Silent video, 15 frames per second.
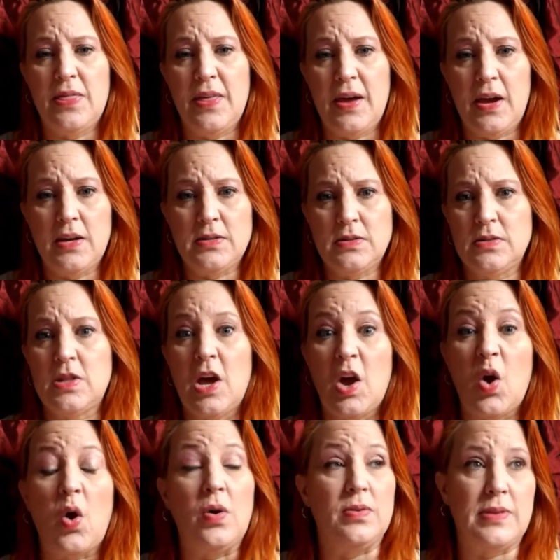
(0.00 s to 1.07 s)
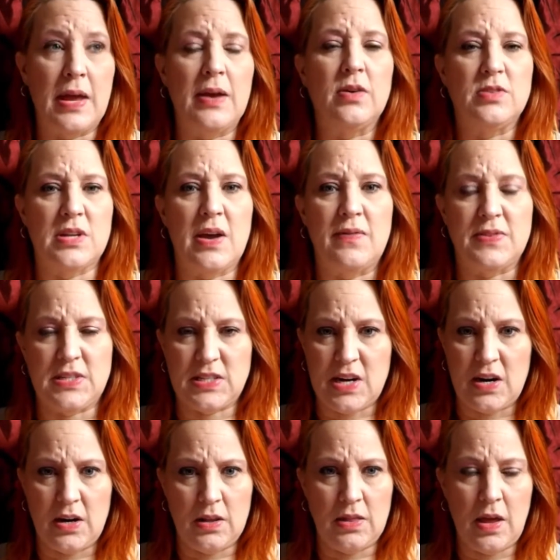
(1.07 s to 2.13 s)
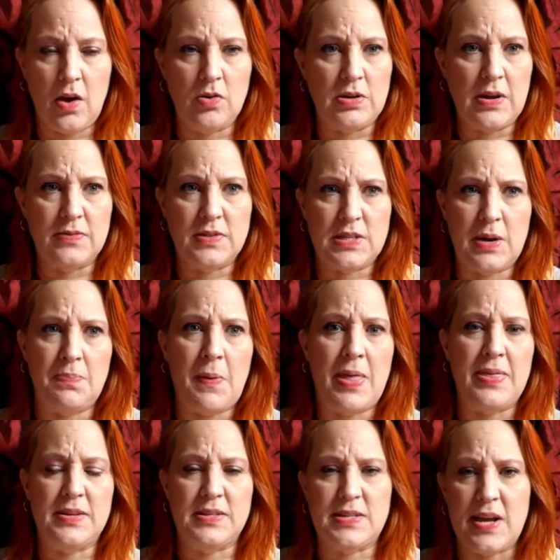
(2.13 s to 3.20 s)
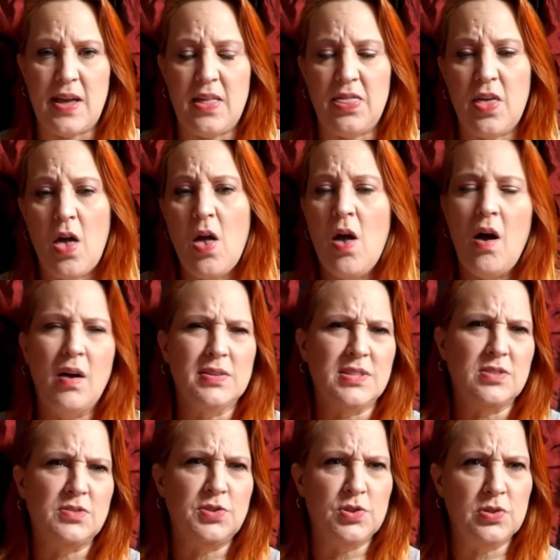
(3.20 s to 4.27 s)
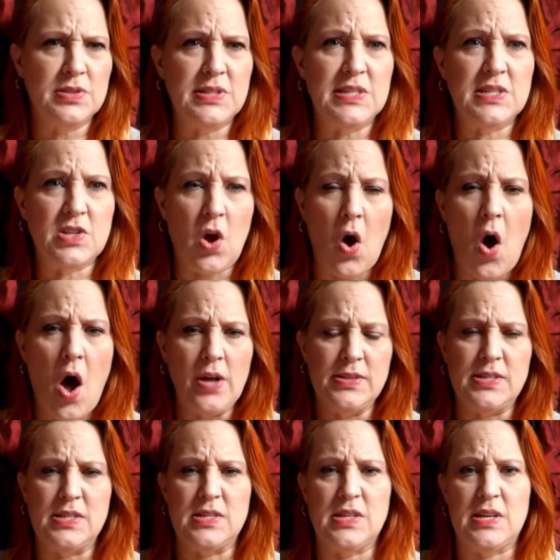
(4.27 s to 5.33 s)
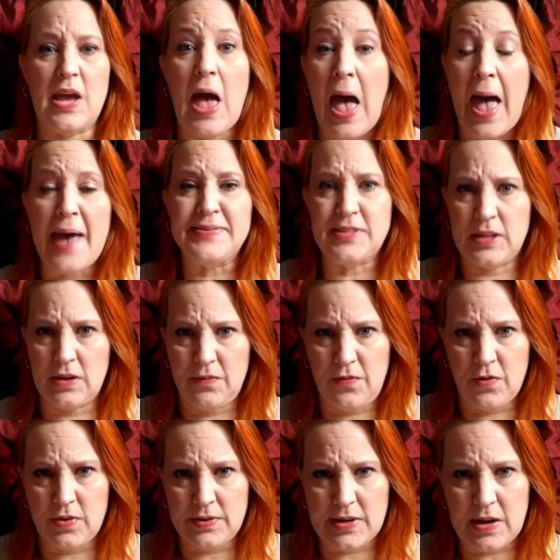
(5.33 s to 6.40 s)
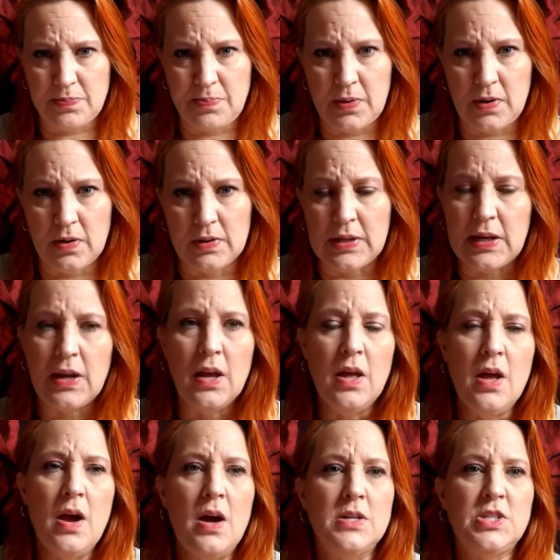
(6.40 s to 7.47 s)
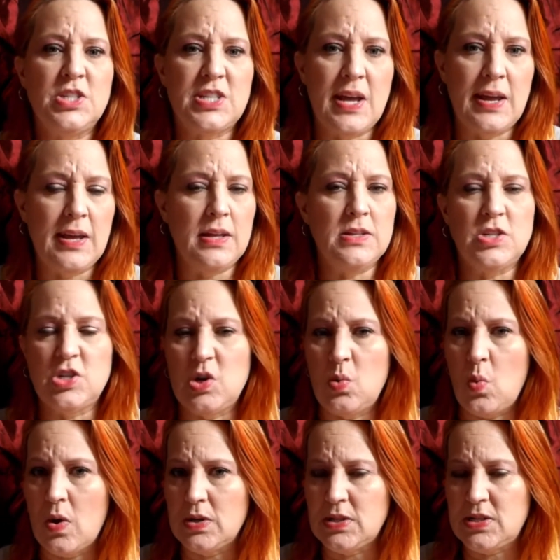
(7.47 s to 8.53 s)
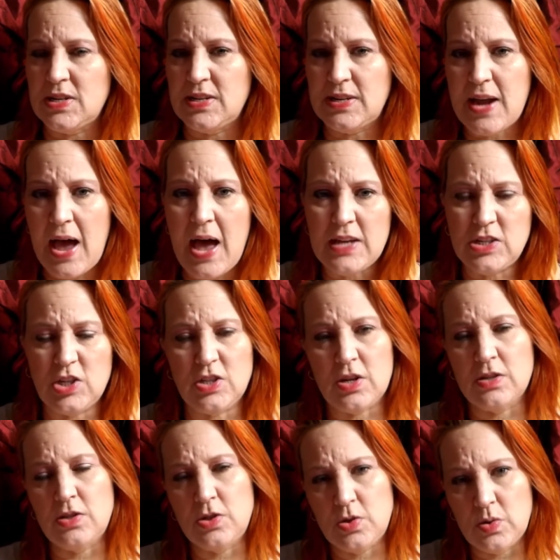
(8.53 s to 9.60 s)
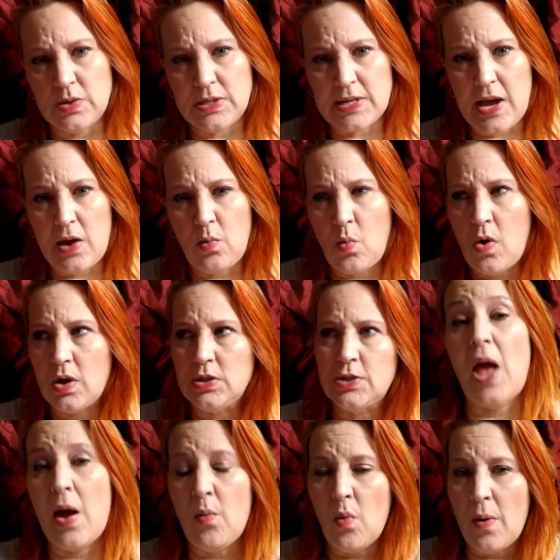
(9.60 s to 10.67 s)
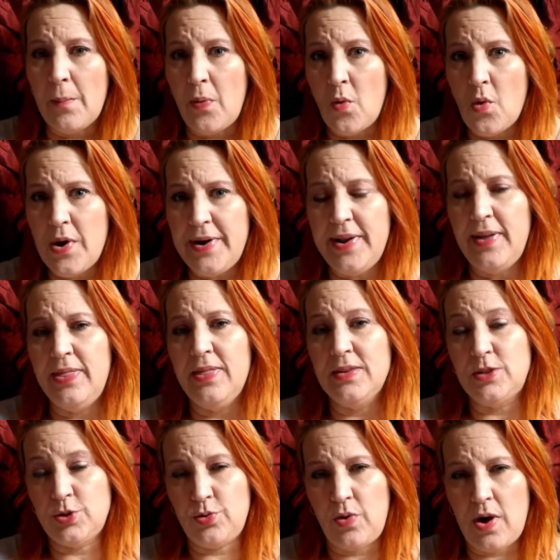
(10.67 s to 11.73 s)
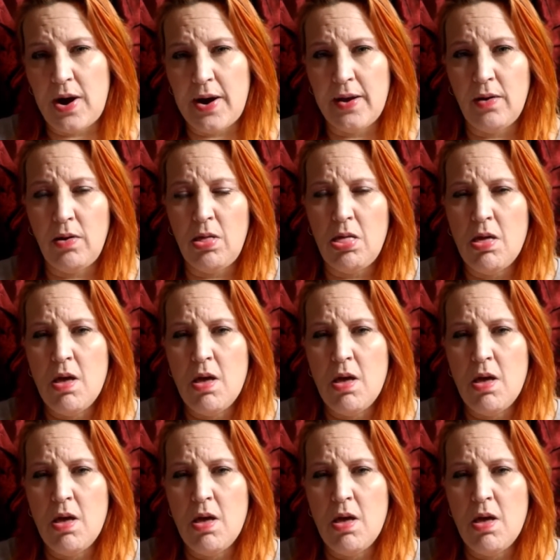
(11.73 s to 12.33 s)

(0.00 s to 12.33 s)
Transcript: that they are they are devastated. They are devastated by the death. Also, Susan is constantly asking for the death penalty, saying she wants to die. She's on suicide watch. At one point in the trial,